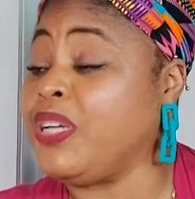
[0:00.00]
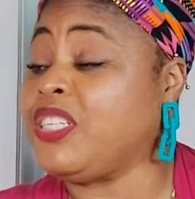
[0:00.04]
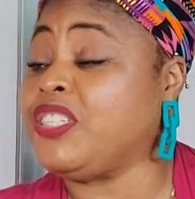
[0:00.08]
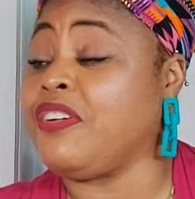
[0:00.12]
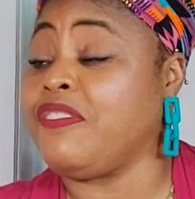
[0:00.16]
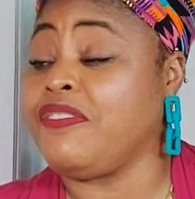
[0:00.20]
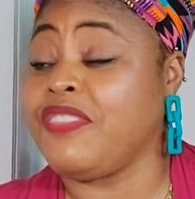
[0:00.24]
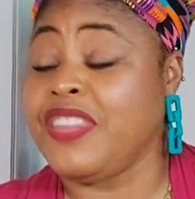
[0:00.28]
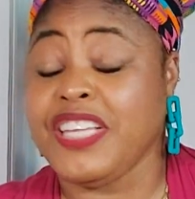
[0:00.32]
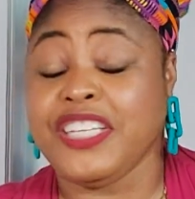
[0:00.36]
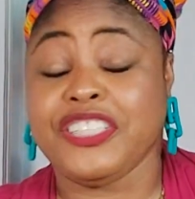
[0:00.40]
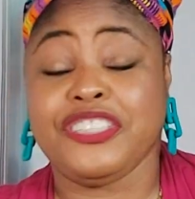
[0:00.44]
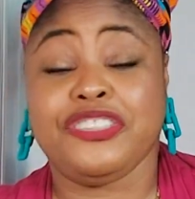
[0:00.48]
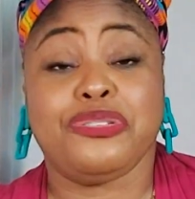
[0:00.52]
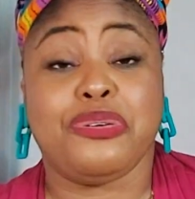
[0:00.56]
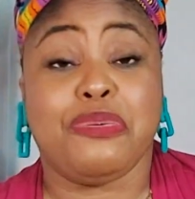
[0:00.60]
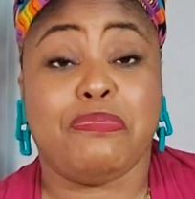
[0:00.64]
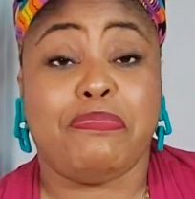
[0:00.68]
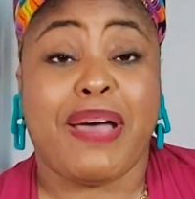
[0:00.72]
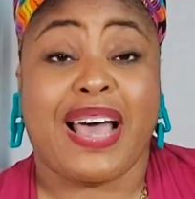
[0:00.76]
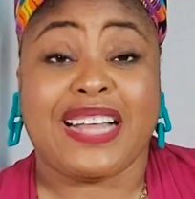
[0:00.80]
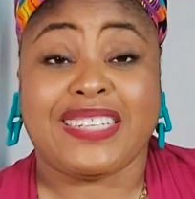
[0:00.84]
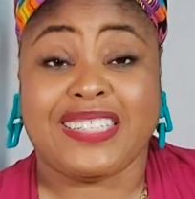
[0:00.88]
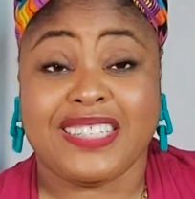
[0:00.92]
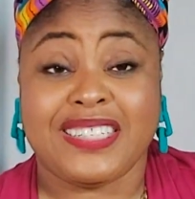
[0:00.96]
of these two
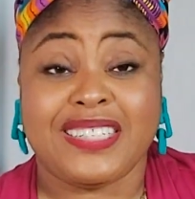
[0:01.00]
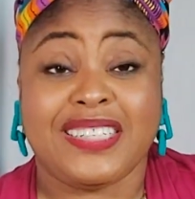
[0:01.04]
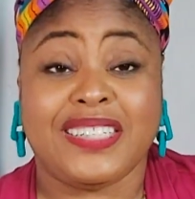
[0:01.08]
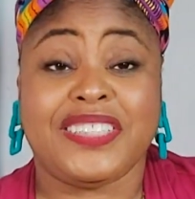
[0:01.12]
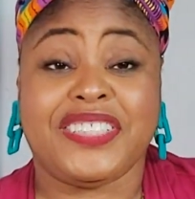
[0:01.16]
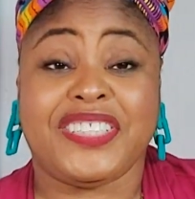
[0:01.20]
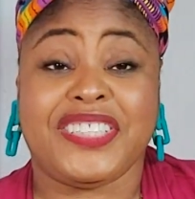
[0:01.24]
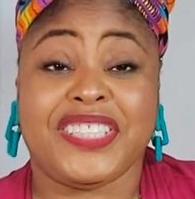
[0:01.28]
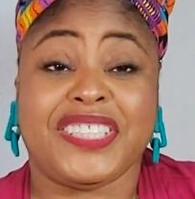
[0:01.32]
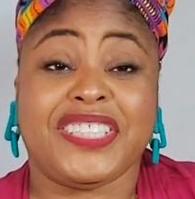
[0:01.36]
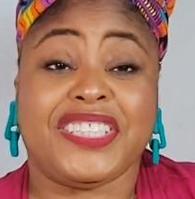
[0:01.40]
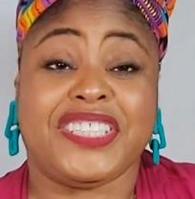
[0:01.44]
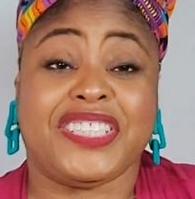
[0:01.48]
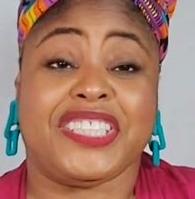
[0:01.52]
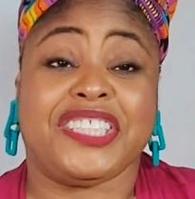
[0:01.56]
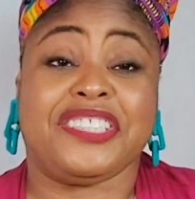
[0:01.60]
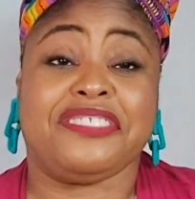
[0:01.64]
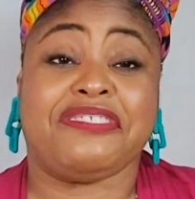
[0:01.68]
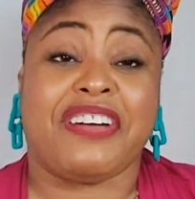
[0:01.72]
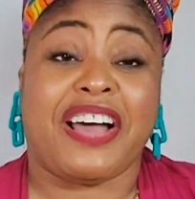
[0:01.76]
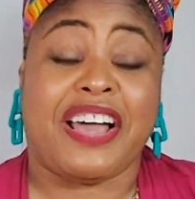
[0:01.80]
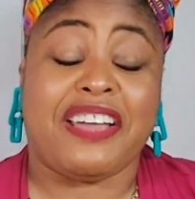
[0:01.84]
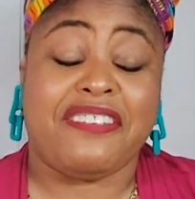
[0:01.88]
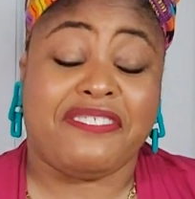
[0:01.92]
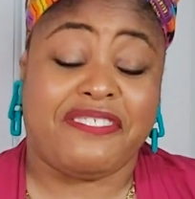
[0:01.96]
patterns,
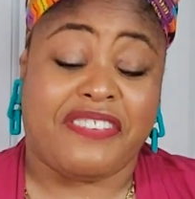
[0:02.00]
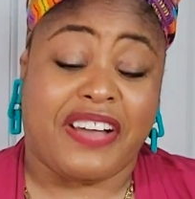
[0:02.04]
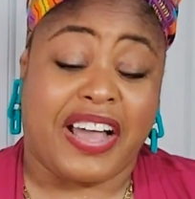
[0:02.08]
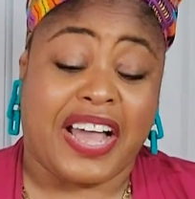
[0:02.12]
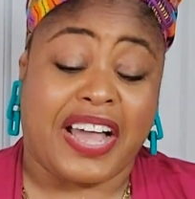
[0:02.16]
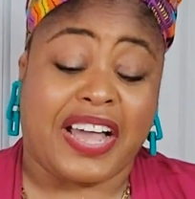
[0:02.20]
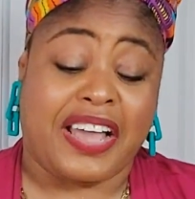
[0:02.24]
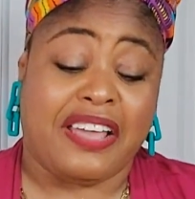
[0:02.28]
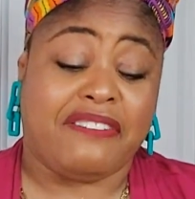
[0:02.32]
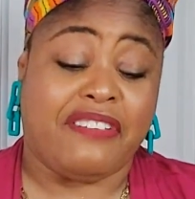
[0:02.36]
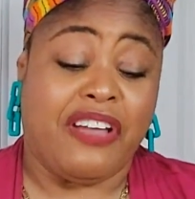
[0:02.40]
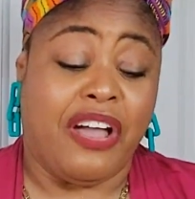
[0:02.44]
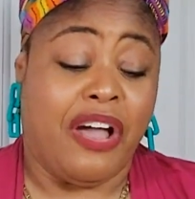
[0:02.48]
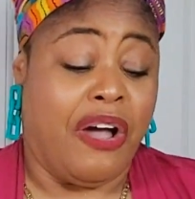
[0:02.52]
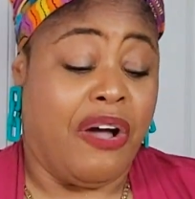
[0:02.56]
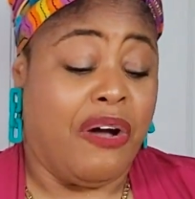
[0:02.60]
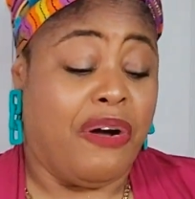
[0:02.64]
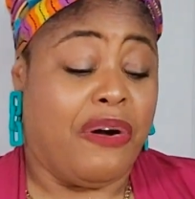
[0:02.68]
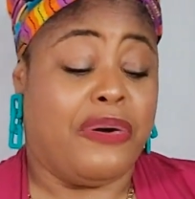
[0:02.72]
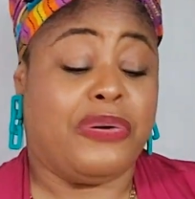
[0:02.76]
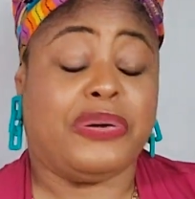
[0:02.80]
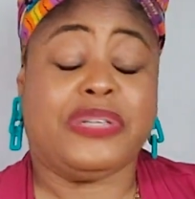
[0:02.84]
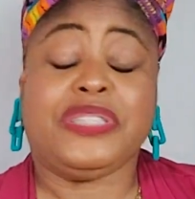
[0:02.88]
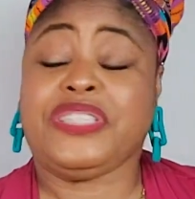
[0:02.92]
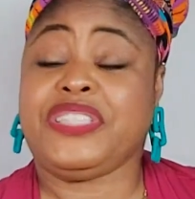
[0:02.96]
6655
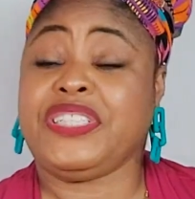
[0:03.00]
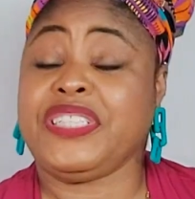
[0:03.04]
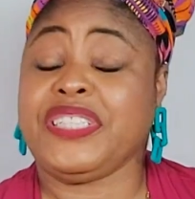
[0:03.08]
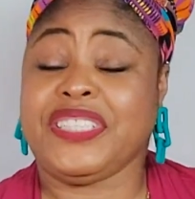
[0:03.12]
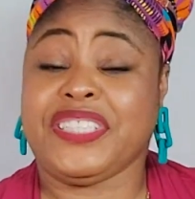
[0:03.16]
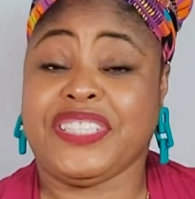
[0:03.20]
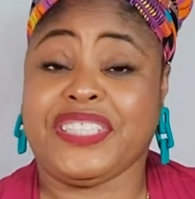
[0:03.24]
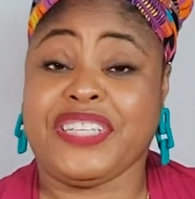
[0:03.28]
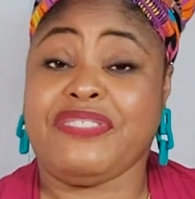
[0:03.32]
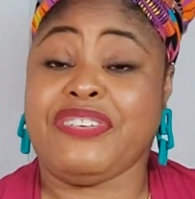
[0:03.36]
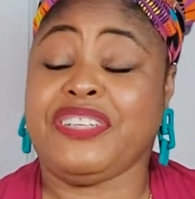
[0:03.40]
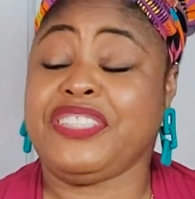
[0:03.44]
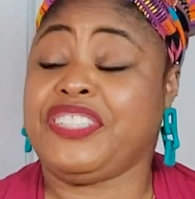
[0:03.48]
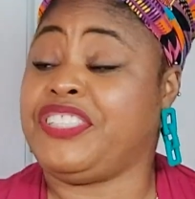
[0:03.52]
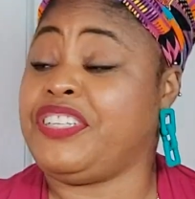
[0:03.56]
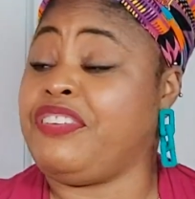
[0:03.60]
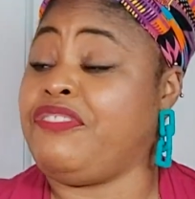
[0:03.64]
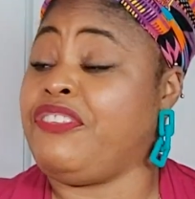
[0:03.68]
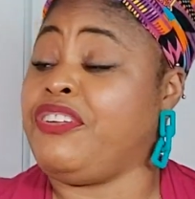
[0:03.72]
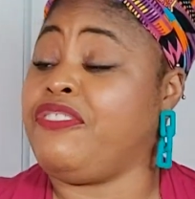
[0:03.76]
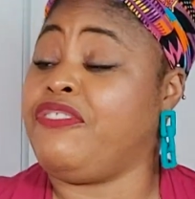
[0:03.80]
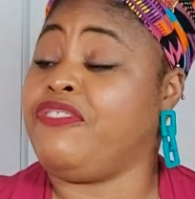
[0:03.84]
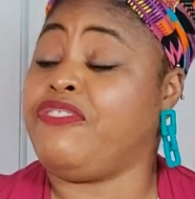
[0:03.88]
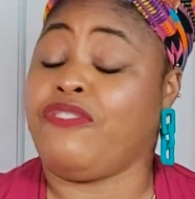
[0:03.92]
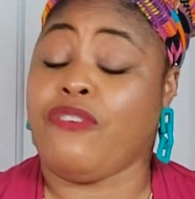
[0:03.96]
or
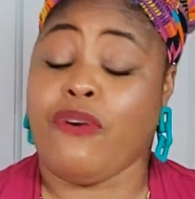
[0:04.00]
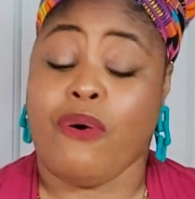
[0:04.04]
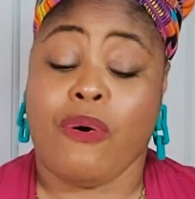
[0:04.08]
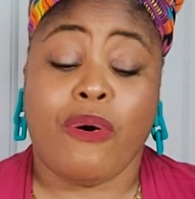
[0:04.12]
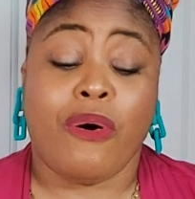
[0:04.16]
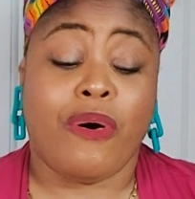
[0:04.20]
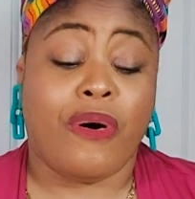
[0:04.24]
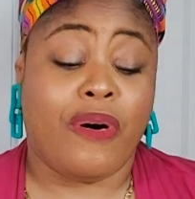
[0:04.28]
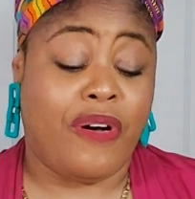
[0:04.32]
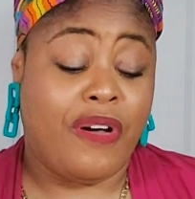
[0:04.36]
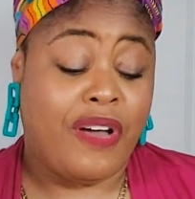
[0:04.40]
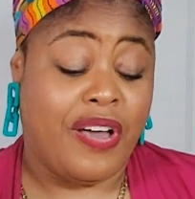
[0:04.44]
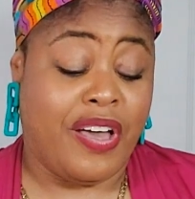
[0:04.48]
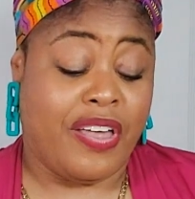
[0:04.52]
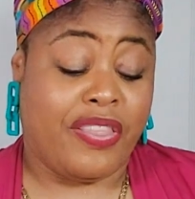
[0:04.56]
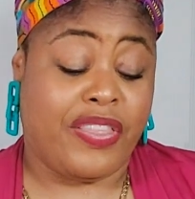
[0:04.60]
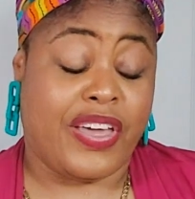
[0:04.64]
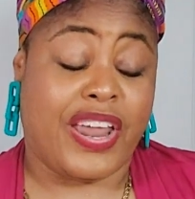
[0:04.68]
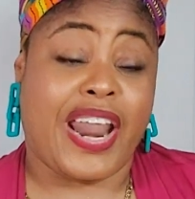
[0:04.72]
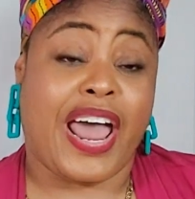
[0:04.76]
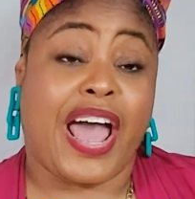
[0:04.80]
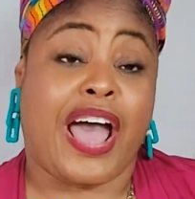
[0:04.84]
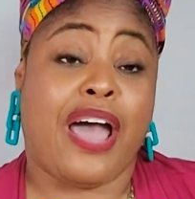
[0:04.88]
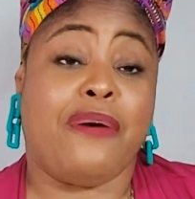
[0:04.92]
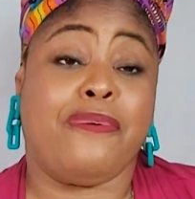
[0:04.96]
6774,
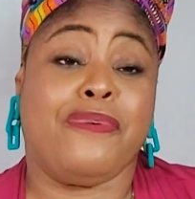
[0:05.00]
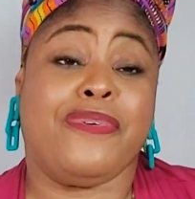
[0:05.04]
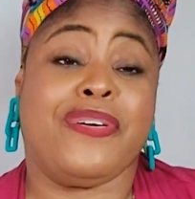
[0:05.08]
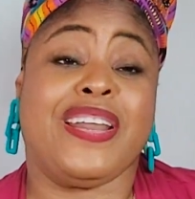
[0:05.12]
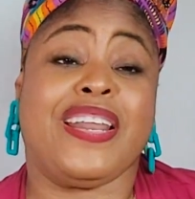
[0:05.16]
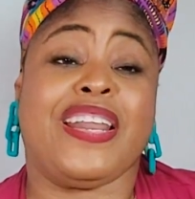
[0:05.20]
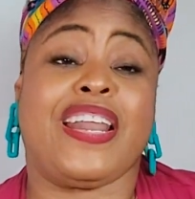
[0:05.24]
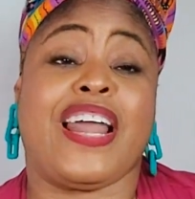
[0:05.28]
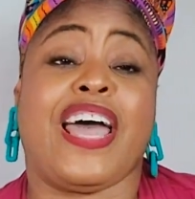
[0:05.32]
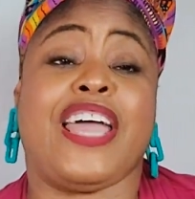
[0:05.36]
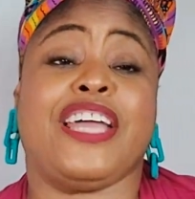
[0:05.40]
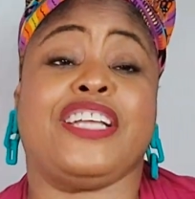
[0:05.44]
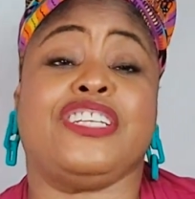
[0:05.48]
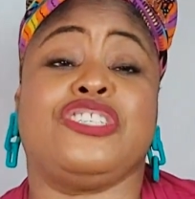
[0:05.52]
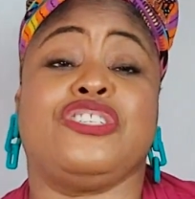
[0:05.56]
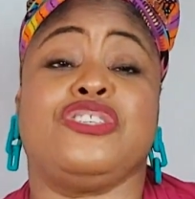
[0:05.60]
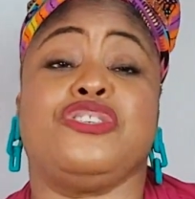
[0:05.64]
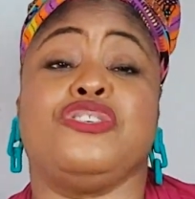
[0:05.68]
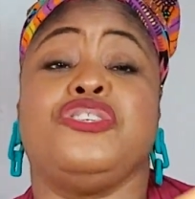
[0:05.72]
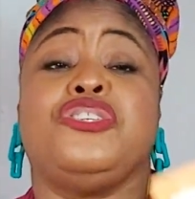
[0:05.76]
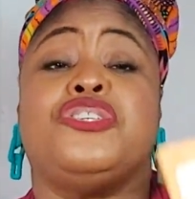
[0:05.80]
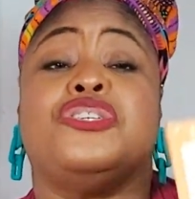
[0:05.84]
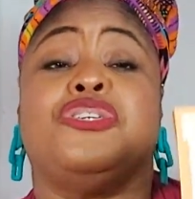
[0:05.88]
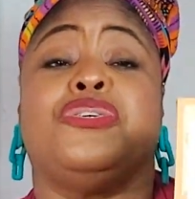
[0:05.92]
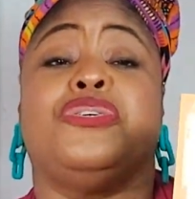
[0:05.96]
that I would like to
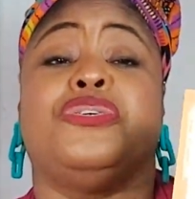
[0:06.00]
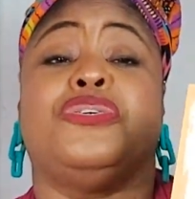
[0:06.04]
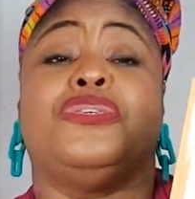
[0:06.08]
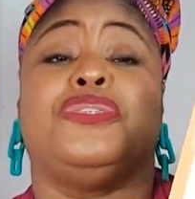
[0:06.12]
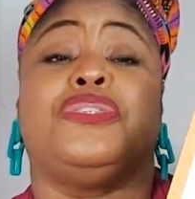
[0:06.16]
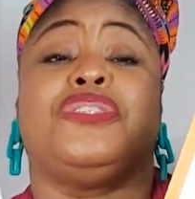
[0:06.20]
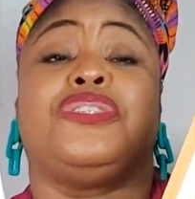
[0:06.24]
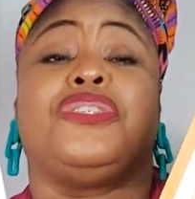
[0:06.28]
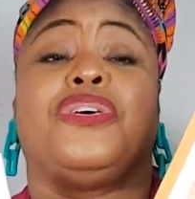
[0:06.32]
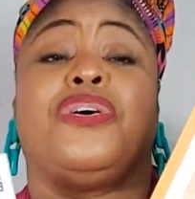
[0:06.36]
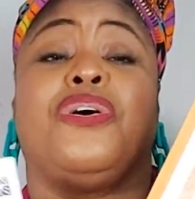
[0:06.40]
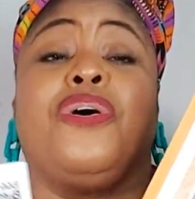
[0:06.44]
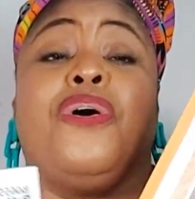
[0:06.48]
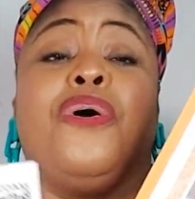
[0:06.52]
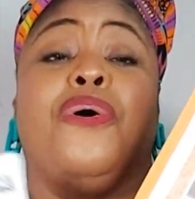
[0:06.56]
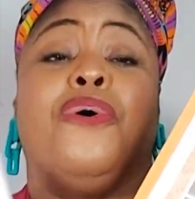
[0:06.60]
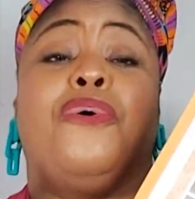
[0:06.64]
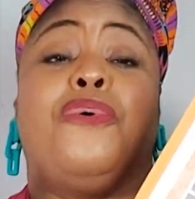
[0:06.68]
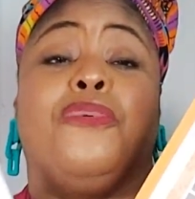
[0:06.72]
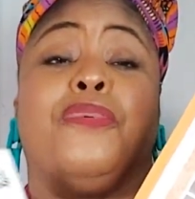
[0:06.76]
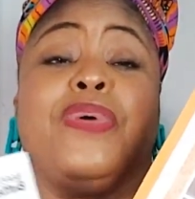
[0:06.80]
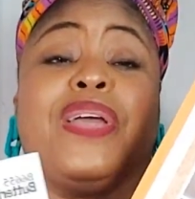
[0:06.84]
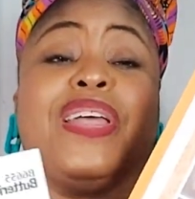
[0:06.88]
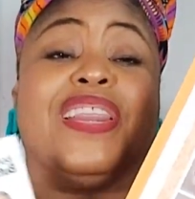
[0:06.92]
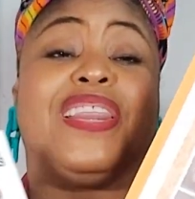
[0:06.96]
use
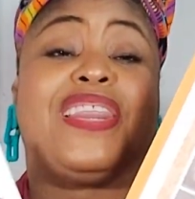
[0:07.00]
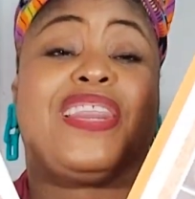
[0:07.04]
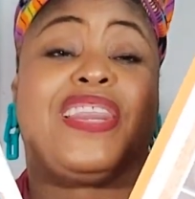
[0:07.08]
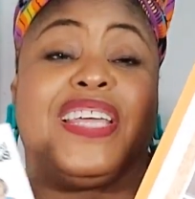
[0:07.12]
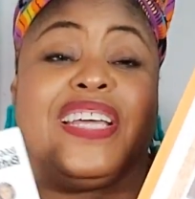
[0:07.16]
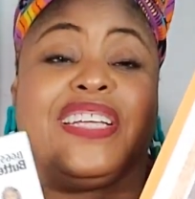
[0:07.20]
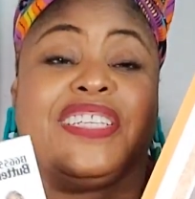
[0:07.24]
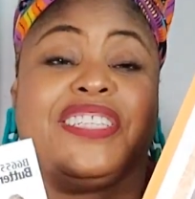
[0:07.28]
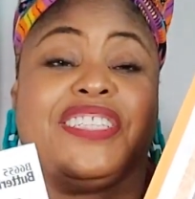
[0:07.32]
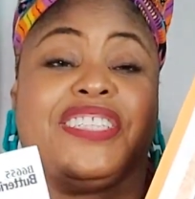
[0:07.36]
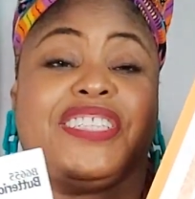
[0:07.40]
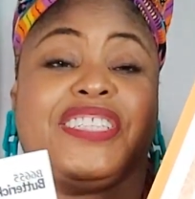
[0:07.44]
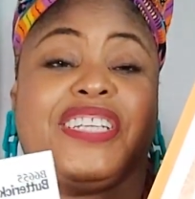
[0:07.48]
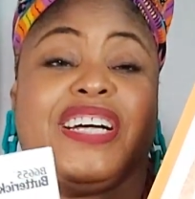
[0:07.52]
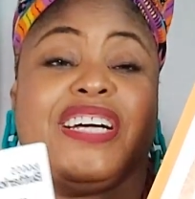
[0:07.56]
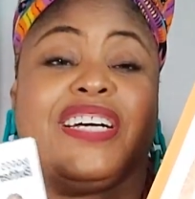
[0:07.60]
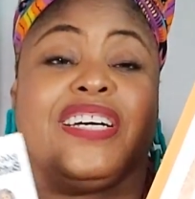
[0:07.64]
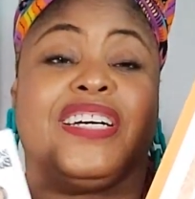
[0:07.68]
with this